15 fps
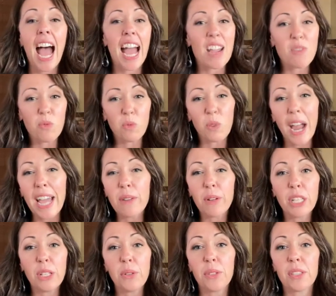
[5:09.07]
I read
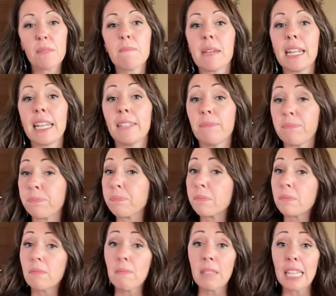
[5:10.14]
what you submitted
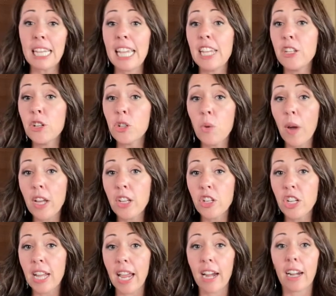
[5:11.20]
in your
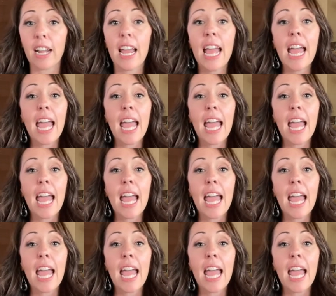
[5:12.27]
questionnaire,